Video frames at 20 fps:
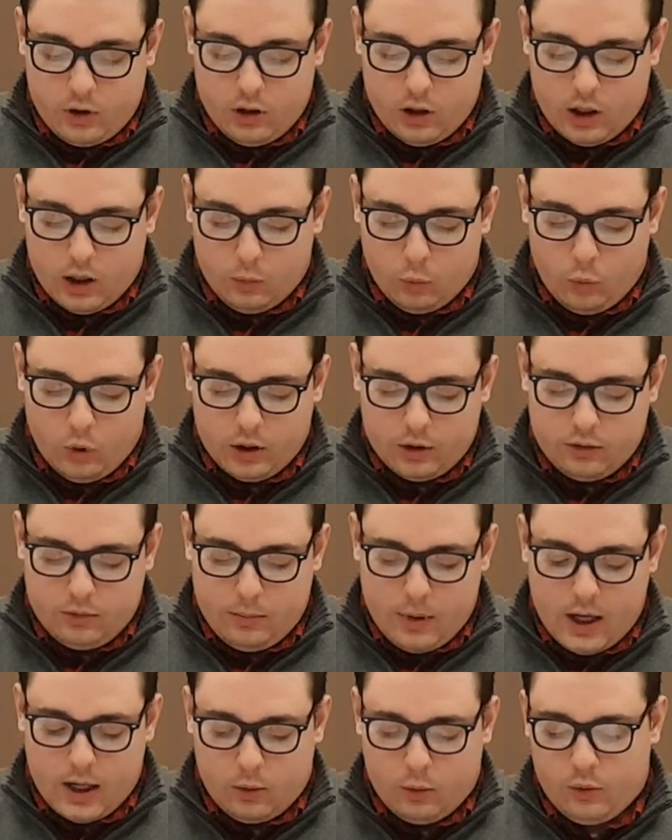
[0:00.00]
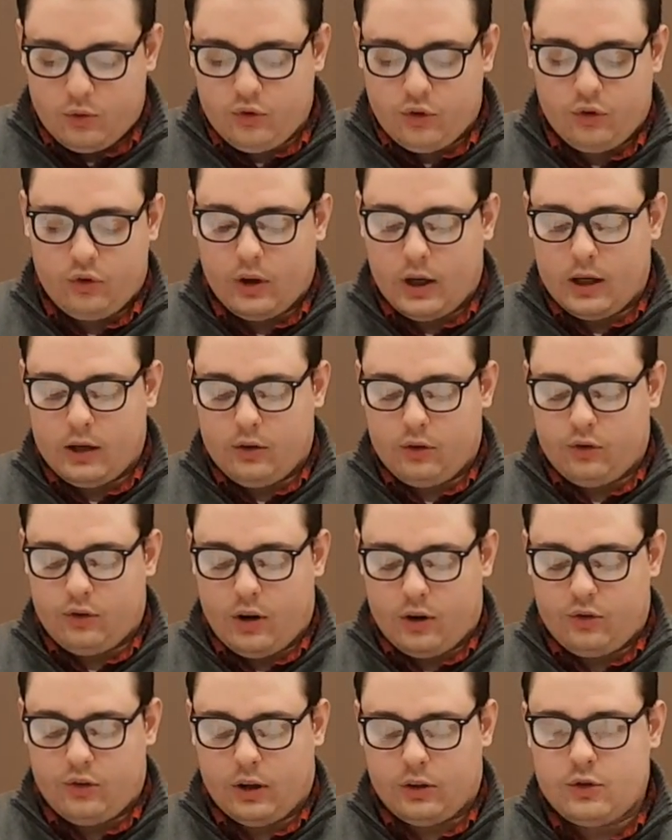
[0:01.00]
And what backwards design is
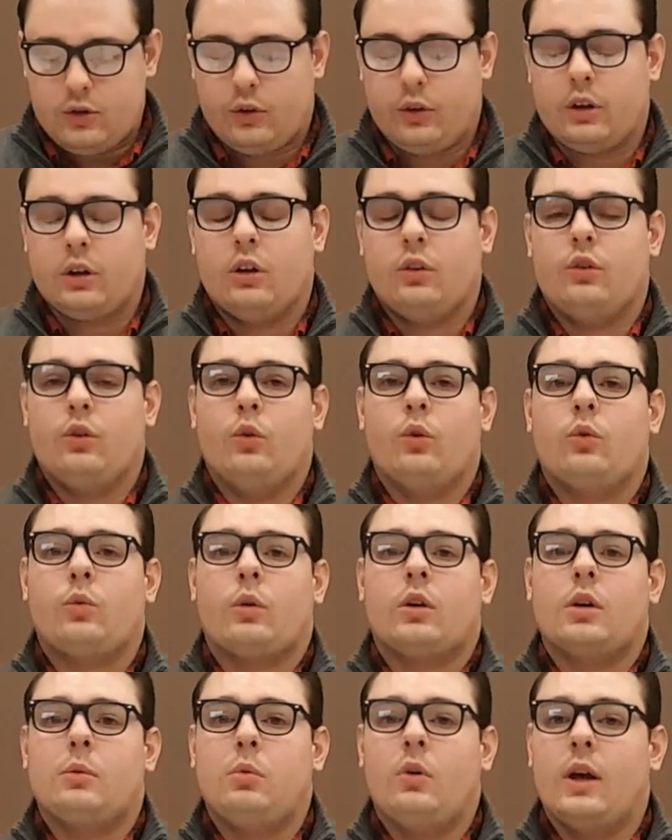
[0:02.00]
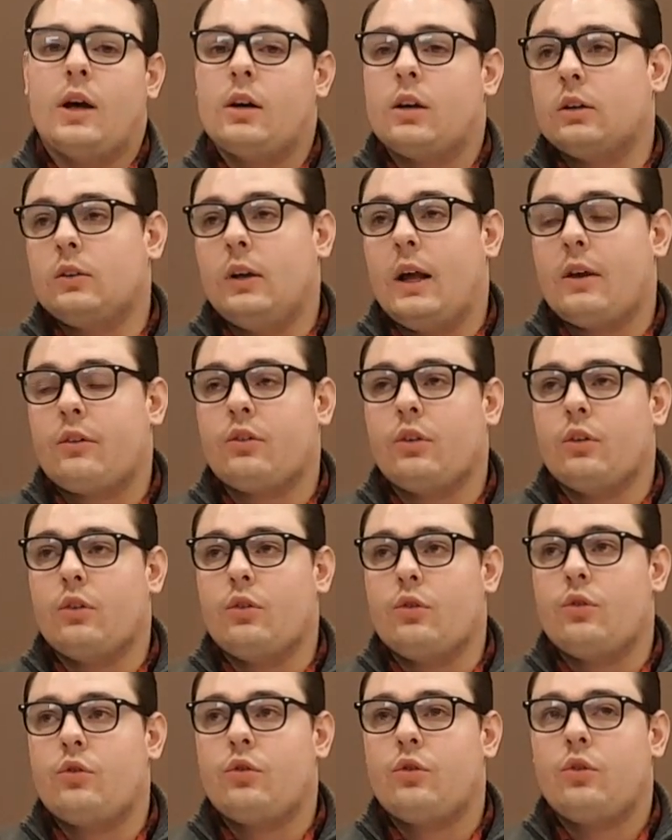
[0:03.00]
essentially going to do is we're going to plan our
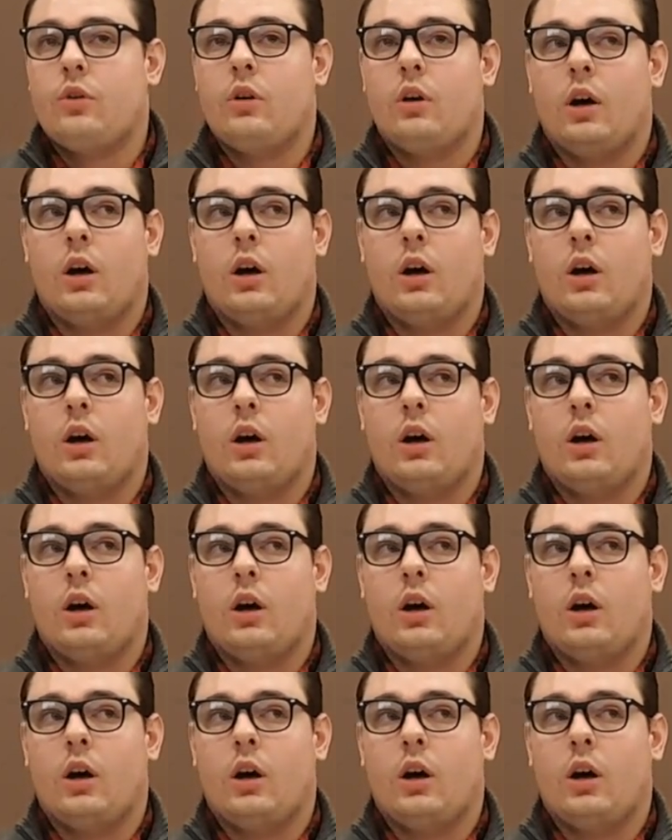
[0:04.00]
lessons,